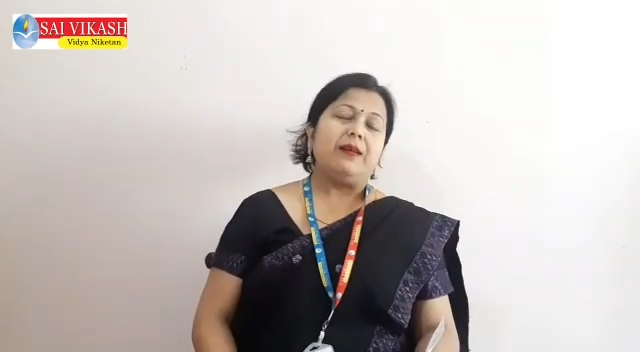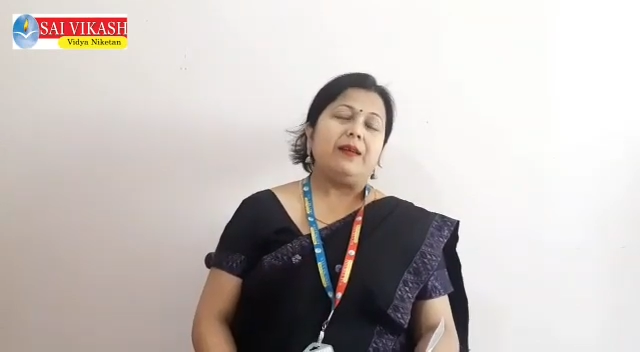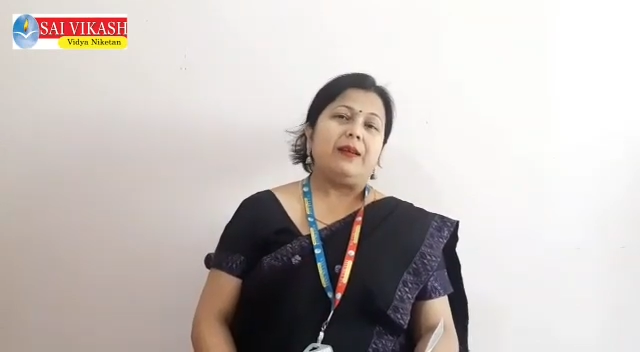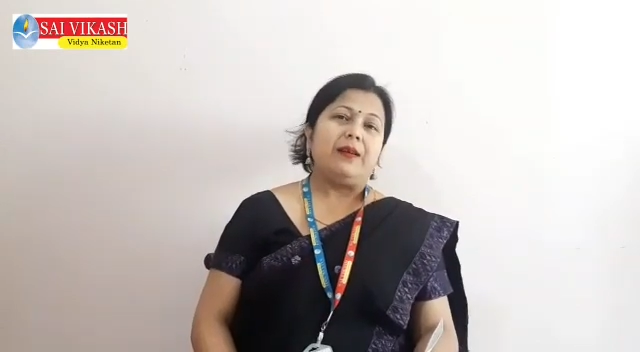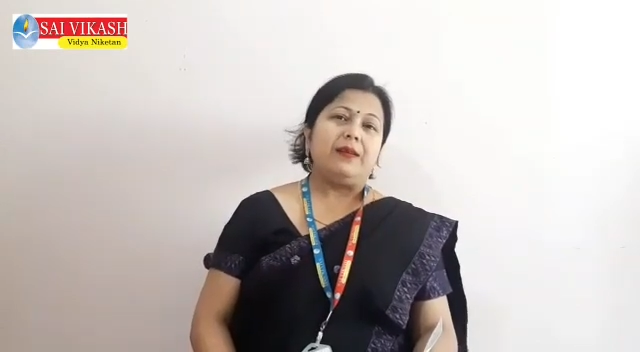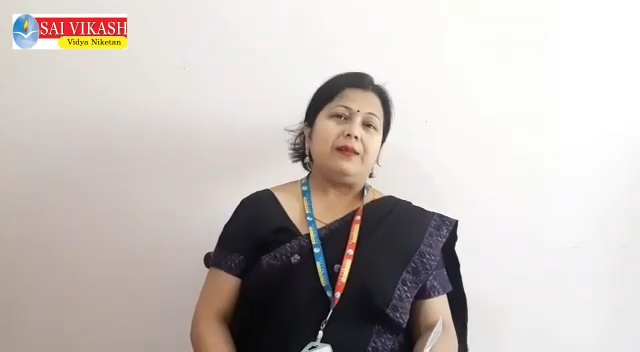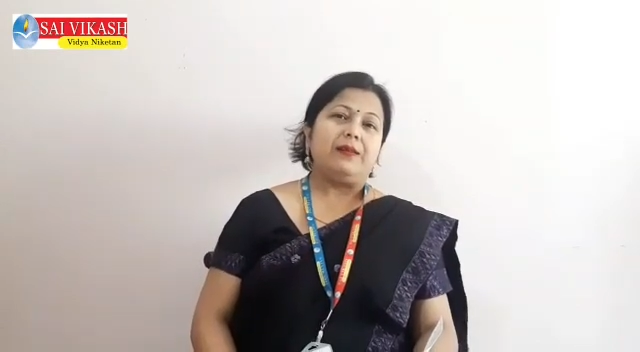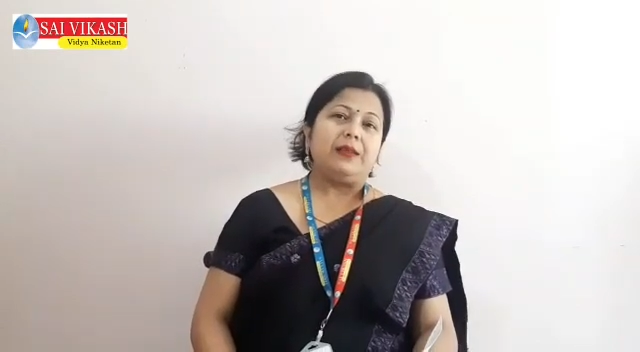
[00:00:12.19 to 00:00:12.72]

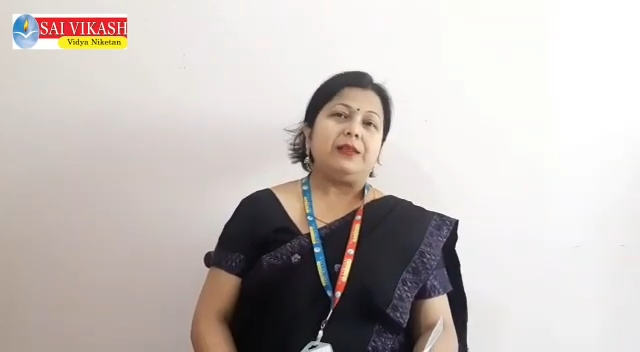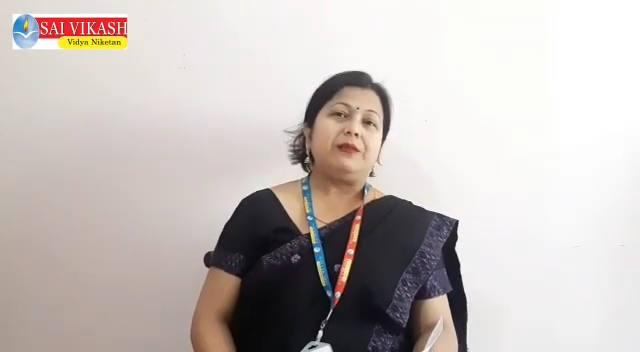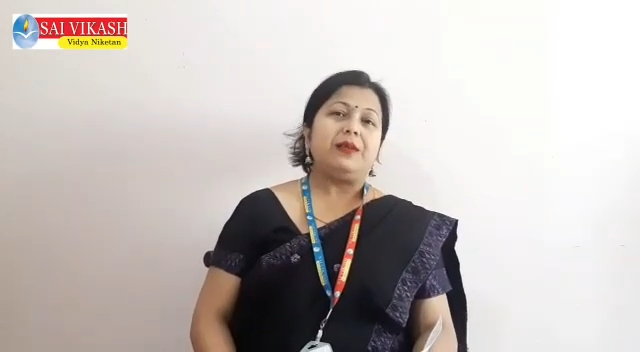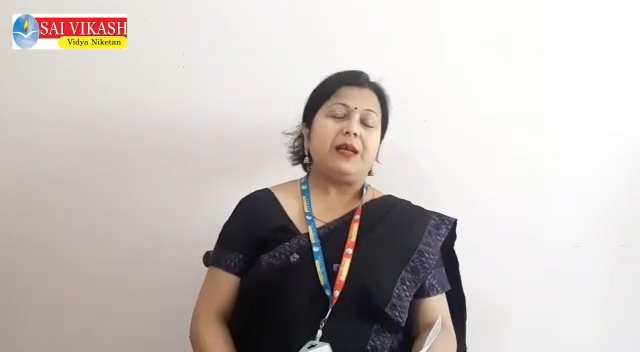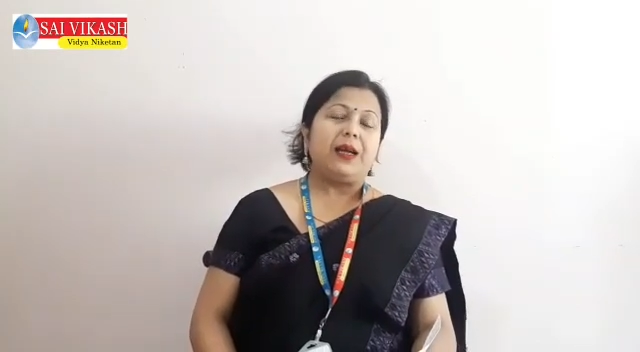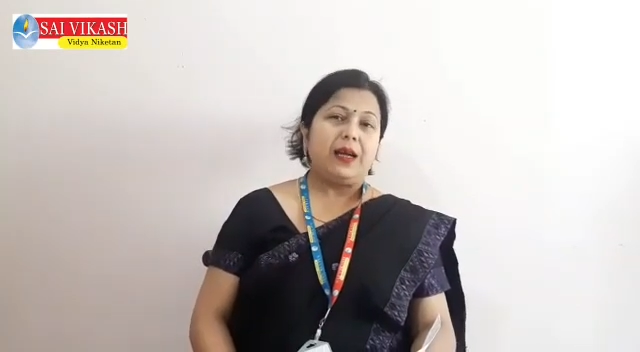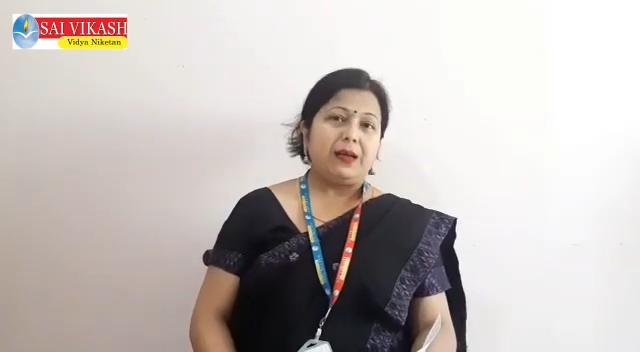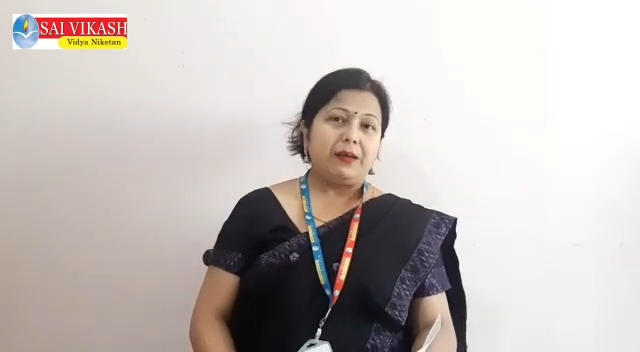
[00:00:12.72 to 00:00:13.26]
and even
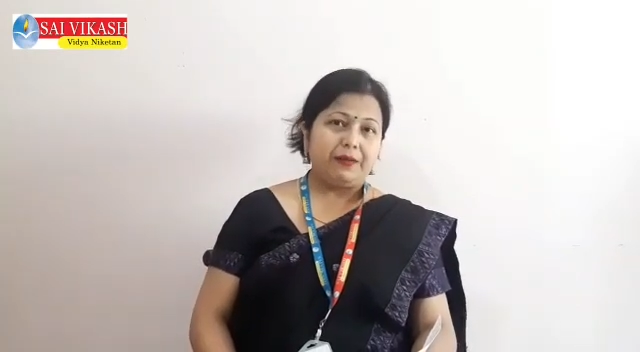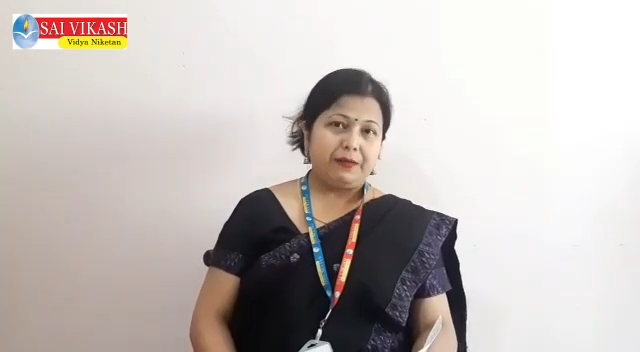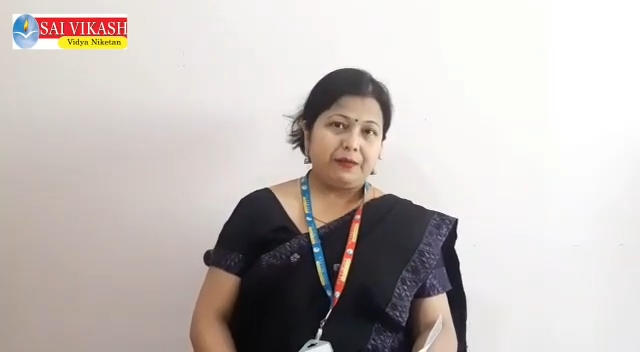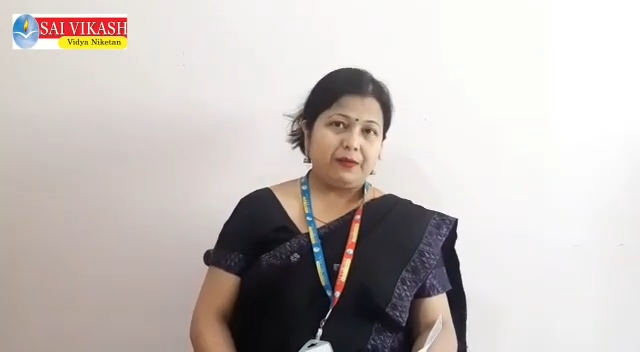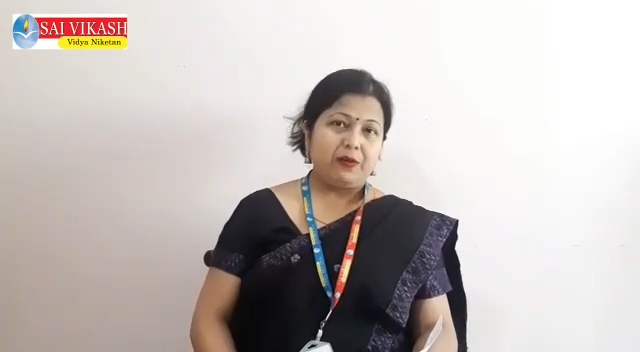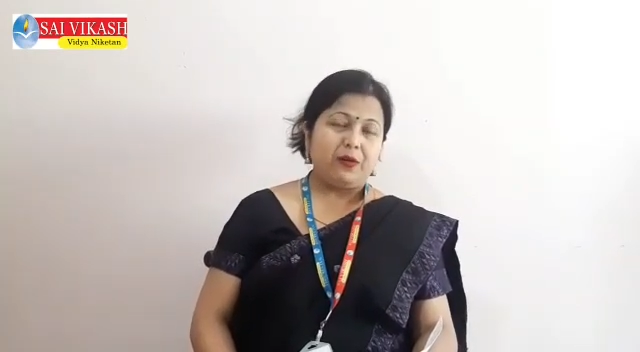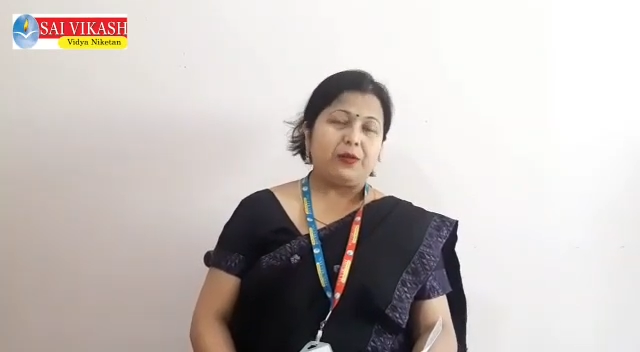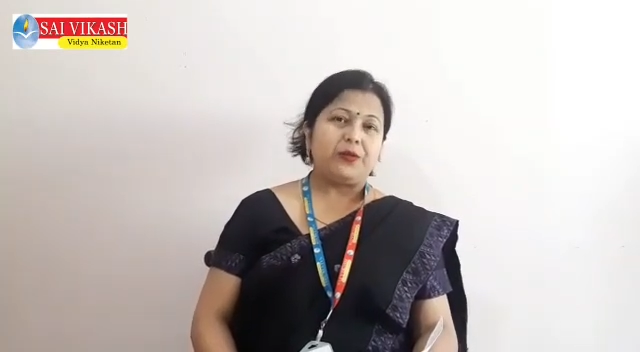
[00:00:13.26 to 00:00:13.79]
I have
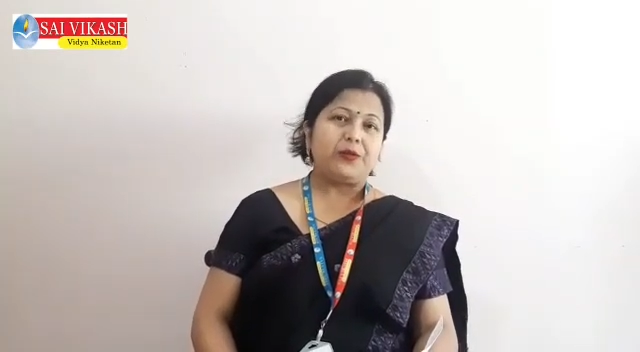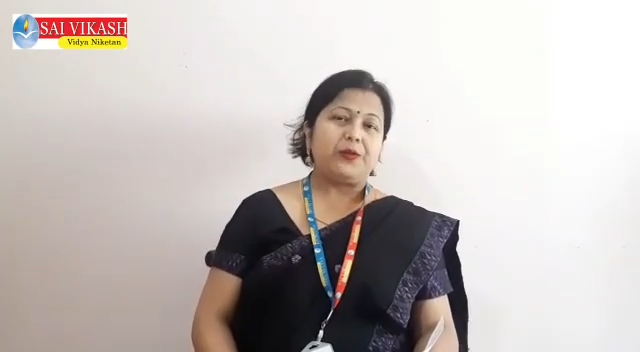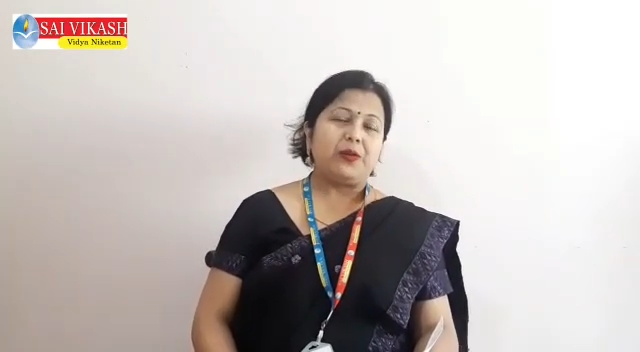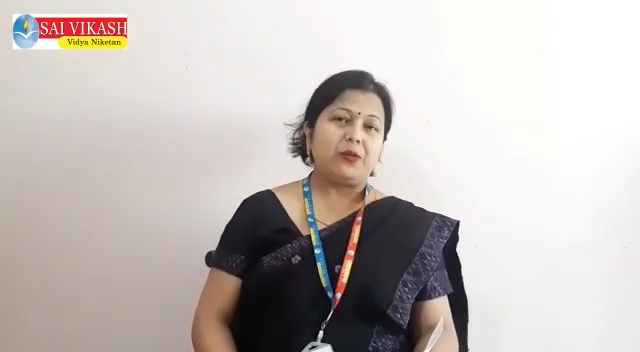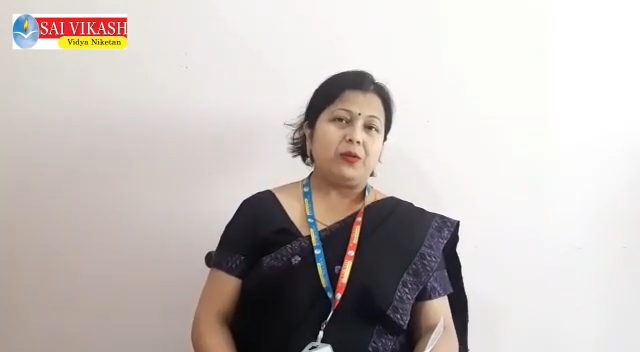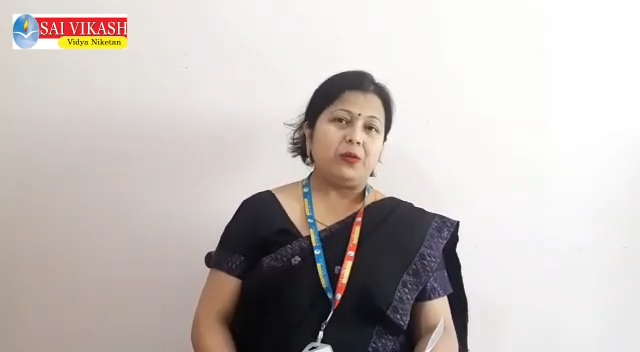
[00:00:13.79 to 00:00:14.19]
gone through your